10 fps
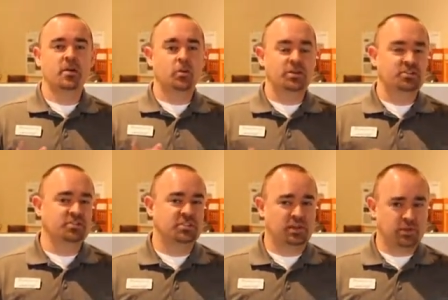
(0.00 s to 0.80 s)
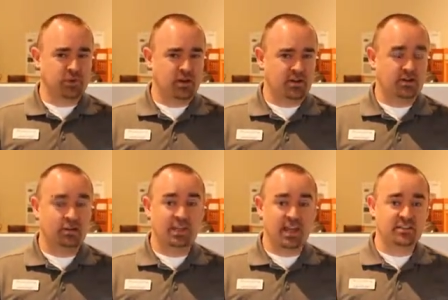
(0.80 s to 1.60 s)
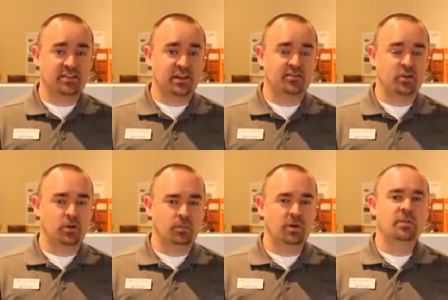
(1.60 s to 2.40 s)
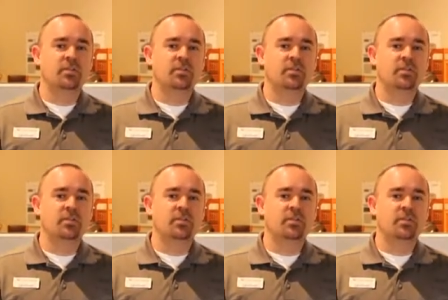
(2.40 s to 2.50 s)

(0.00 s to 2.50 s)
we do sell a product called anti-foam